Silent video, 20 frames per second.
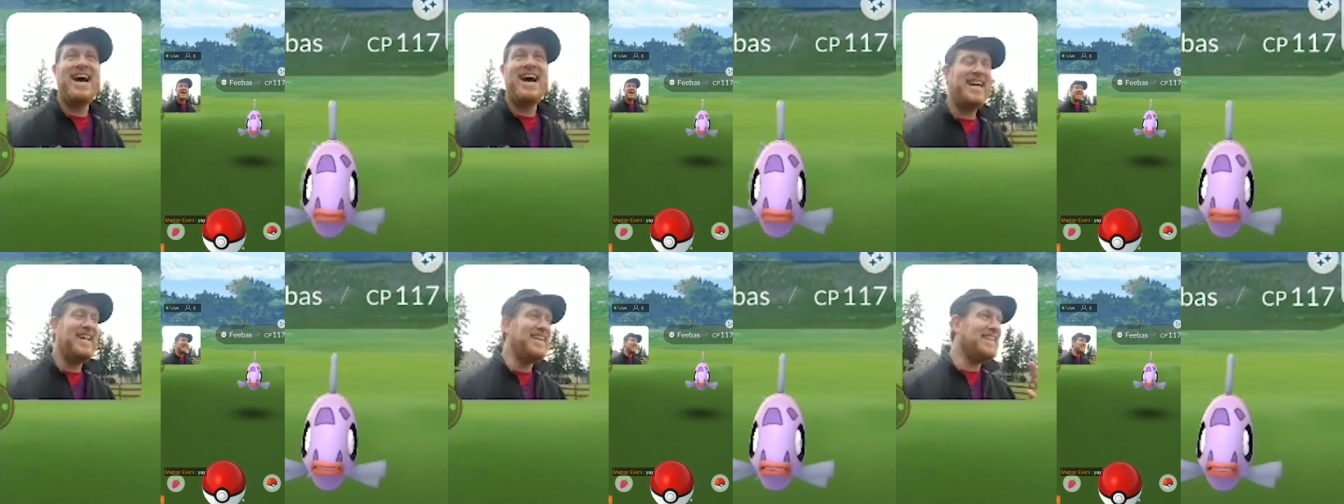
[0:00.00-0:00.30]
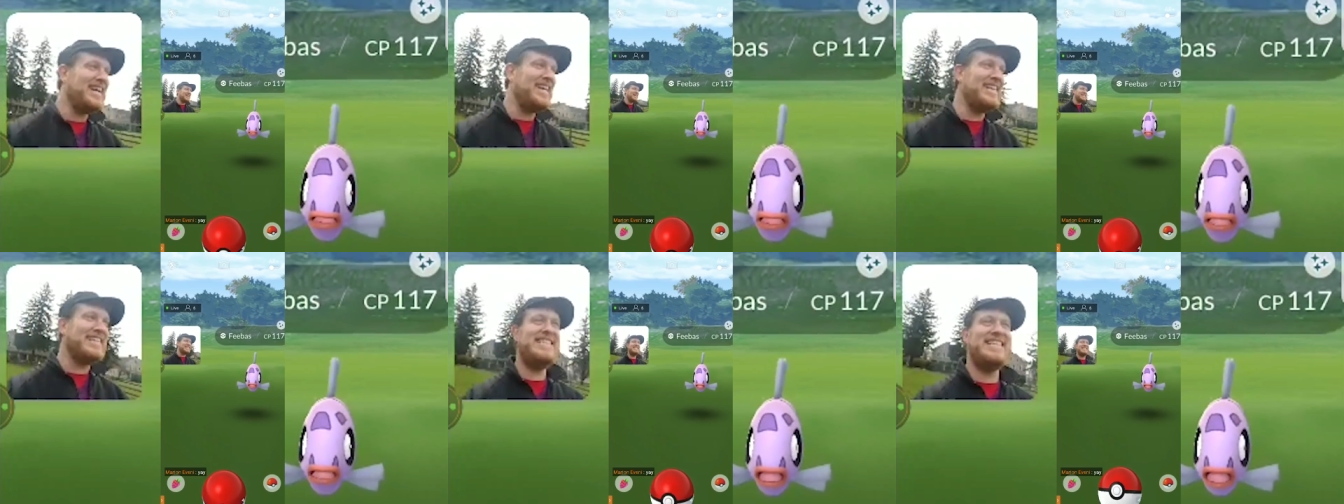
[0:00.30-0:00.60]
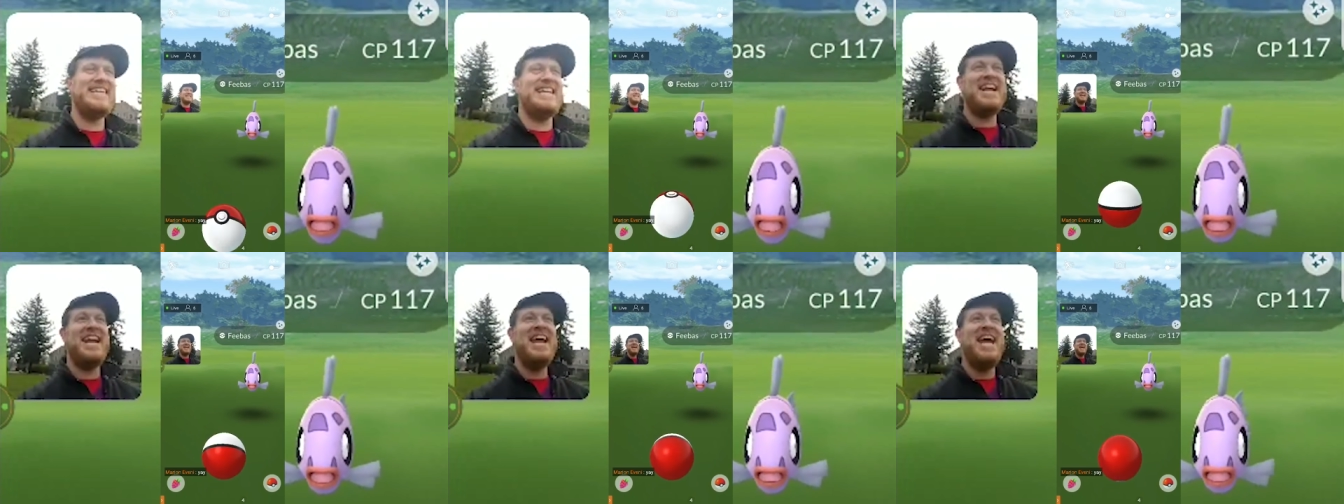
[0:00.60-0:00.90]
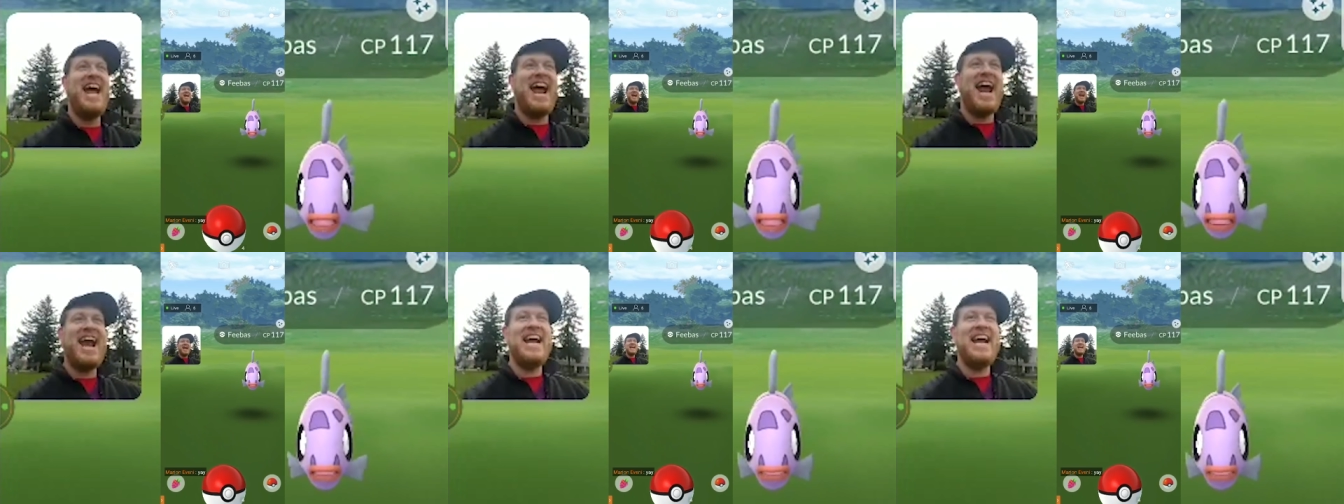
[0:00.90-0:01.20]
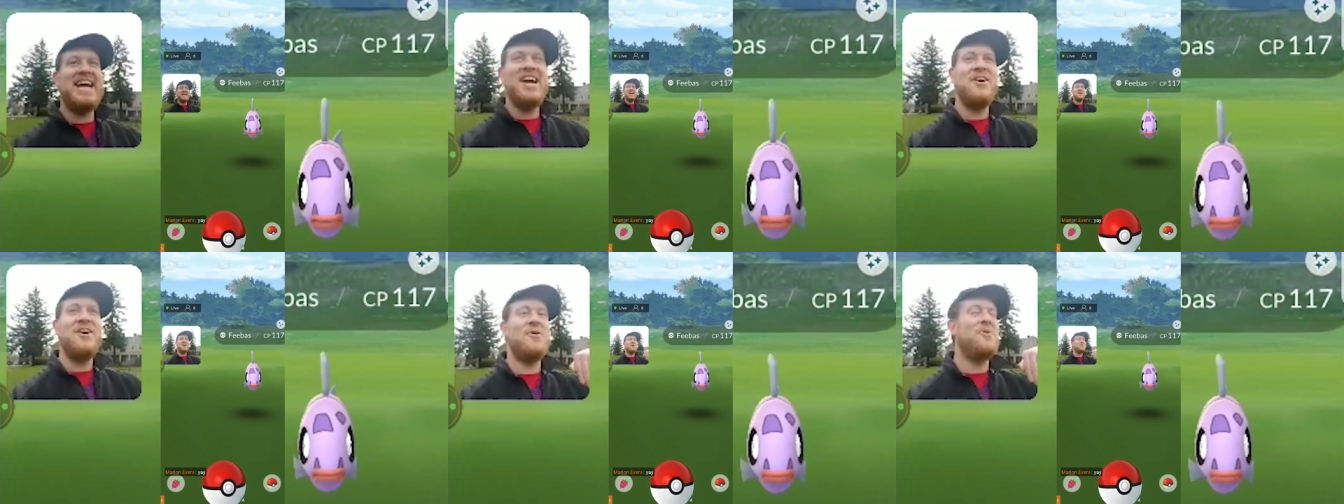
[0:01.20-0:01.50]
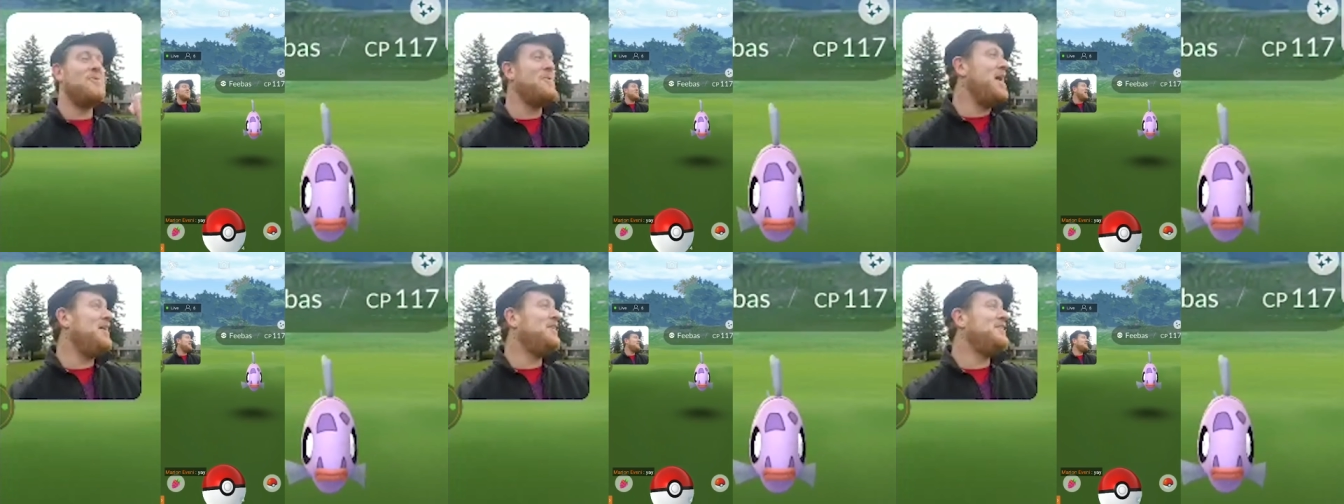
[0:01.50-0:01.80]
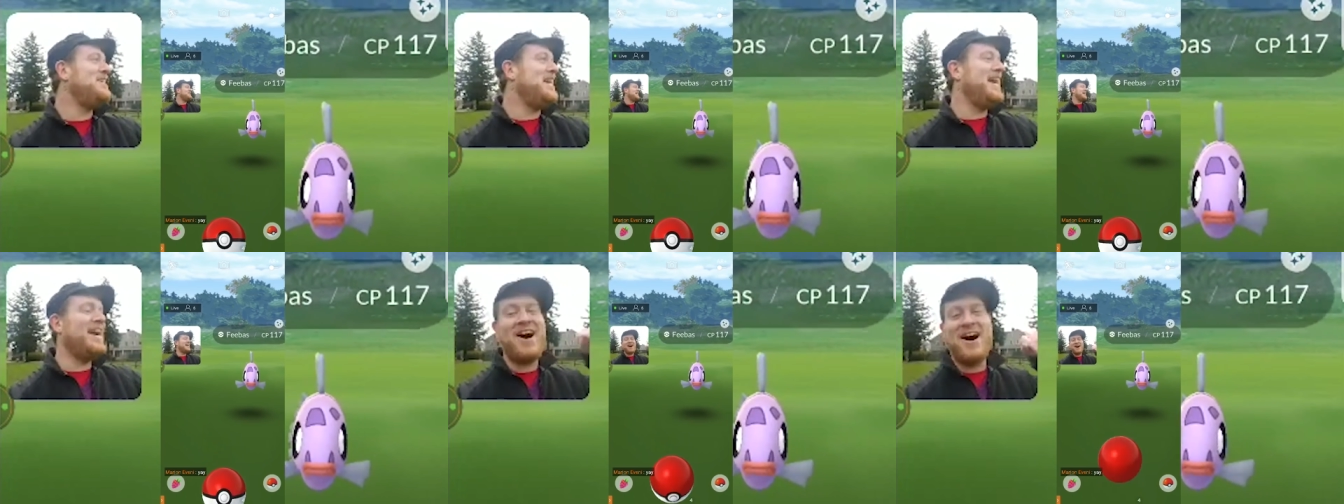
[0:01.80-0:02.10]
I can let it sit, and I can go around
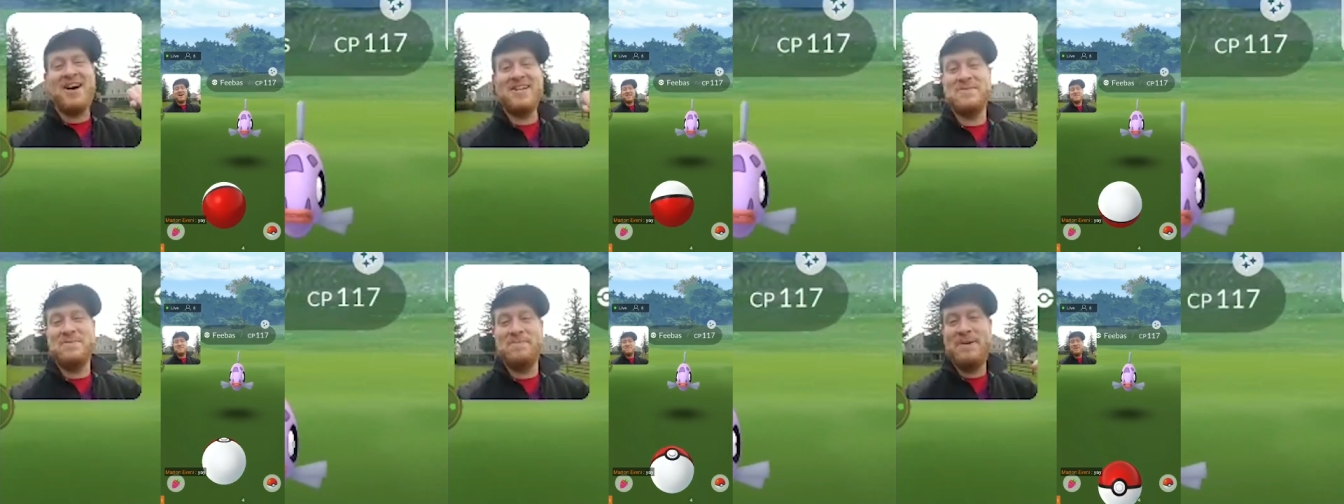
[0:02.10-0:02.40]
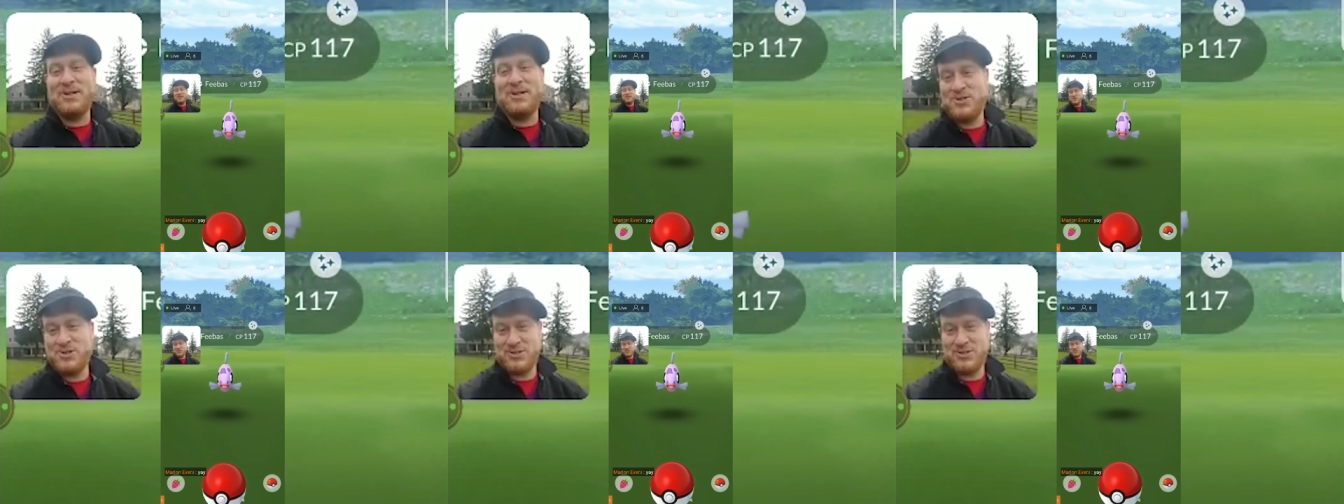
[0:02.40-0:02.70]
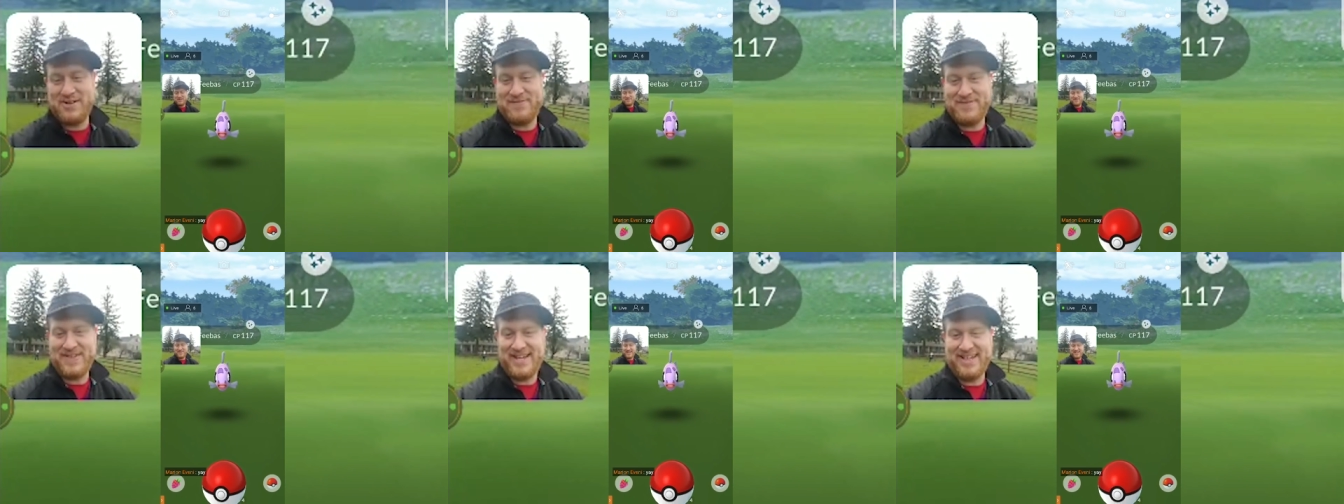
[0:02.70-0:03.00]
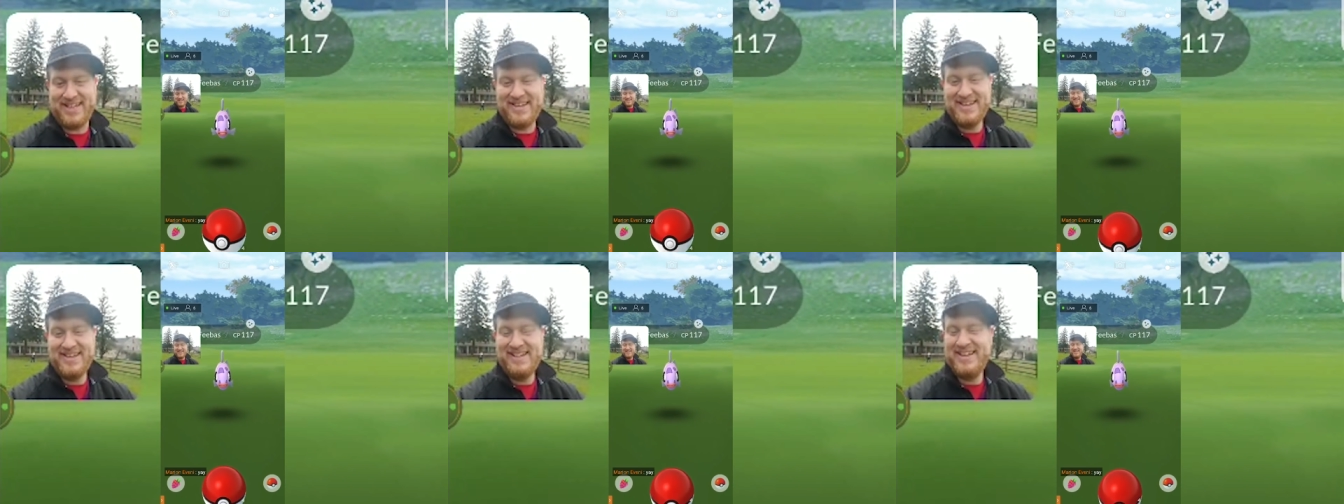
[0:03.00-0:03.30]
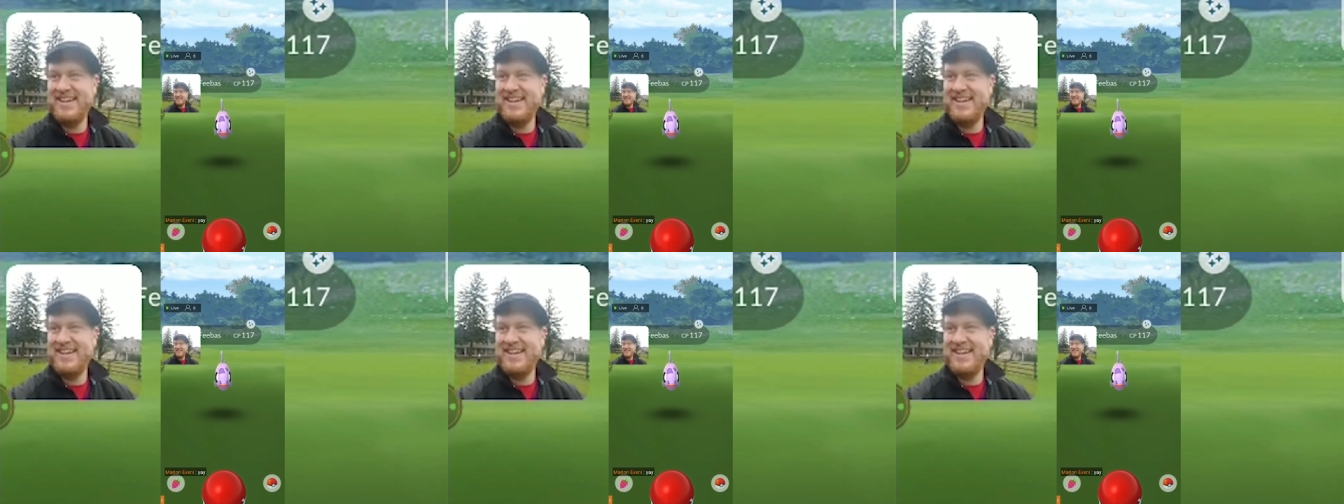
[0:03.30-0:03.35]
and take awesome pictures of it.